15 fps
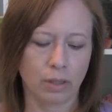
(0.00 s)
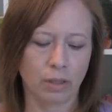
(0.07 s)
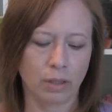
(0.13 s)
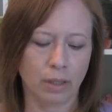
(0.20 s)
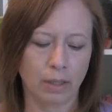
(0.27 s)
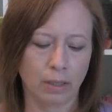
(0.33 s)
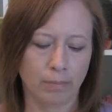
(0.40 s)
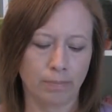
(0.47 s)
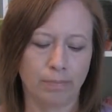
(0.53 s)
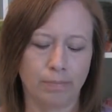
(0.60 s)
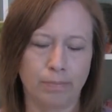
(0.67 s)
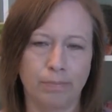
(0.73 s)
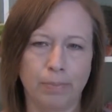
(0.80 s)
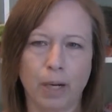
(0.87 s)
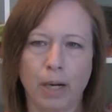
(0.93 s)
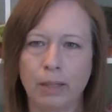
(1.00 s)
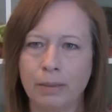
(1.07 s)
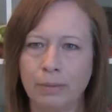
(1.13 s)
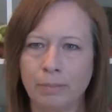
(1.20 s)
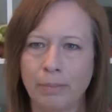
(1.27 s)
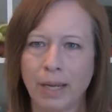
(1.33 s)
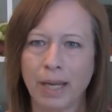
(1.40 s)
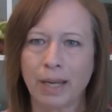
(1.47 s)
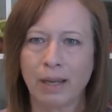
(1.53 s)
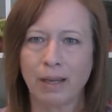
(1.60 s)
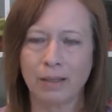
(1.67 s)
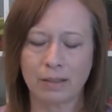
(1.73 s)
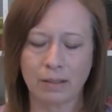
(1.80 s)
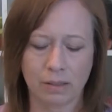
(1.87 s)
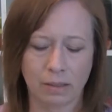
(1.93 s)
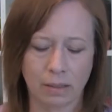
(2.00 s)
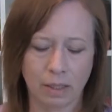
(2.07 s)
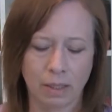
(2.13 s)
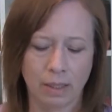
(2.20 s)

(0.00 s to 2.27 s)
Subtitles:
the button band,